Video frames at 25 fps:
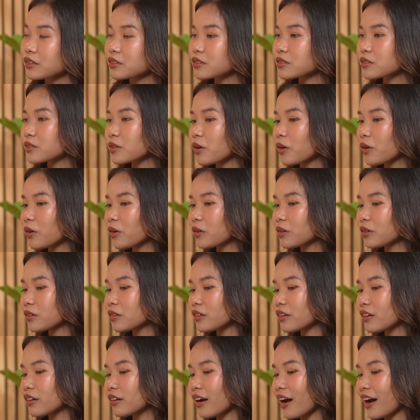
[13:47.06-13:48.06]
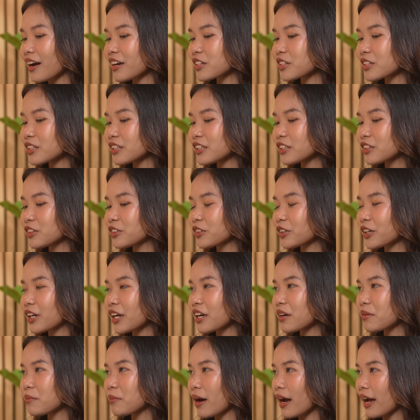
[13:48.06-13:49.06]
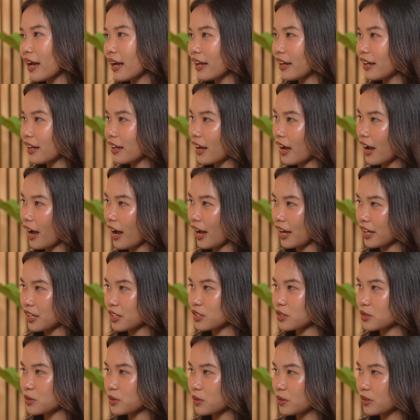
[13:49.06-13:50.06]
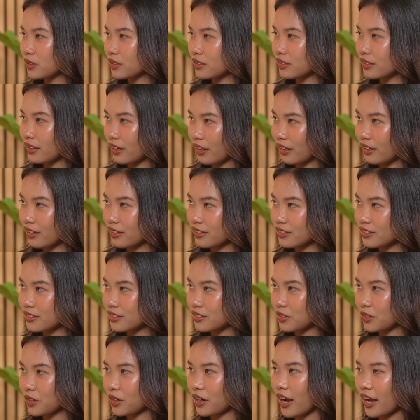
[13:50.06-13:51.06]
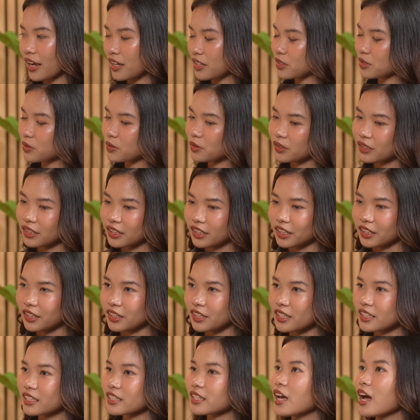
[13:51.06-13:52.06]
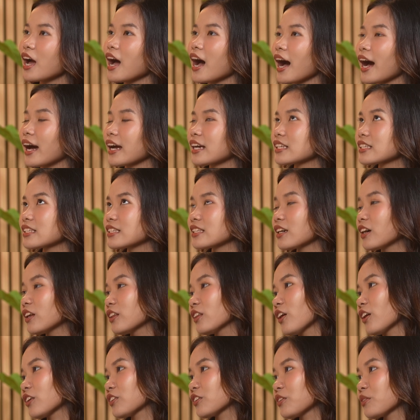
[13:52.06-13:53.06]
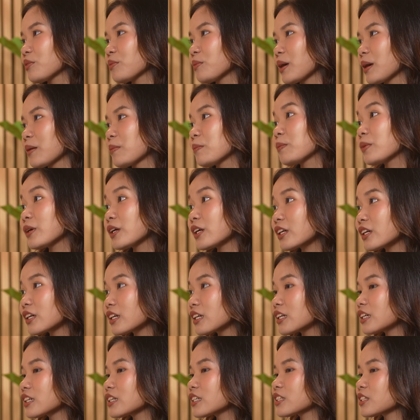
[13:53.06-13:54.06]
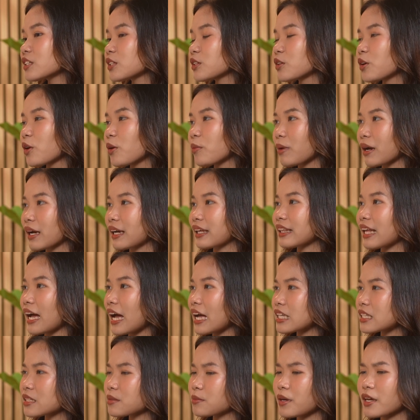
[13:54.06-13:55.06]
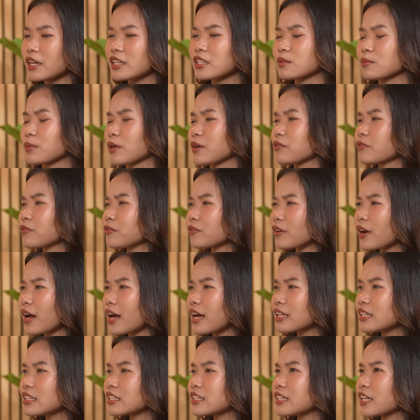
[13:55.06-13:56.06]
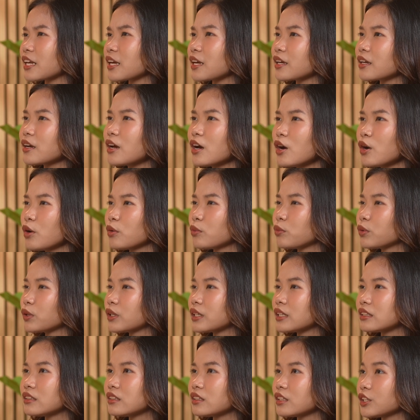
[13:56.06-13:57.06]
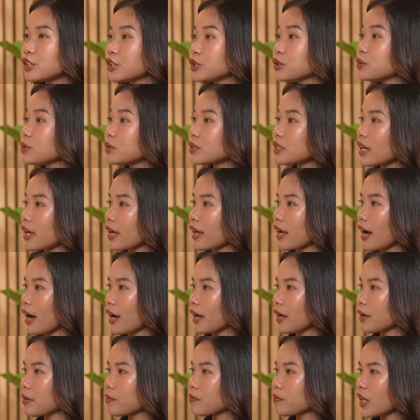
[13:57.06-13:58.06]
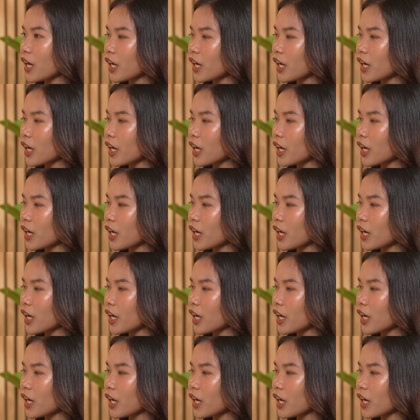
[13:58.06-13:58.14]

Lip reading: So actually, during my high school days or high school years, I see a lot of my peers, my classmates, my friends, they would use AI.